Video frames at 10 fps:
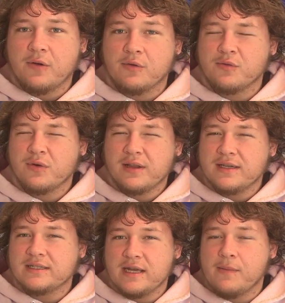were really
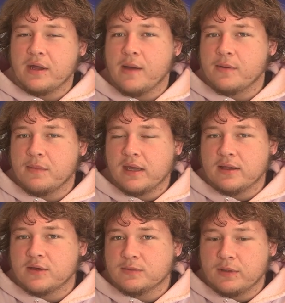stepping up and making
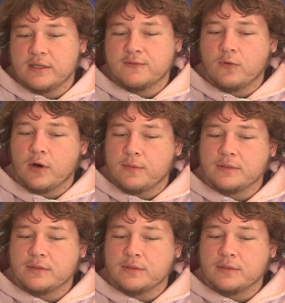those plays for him.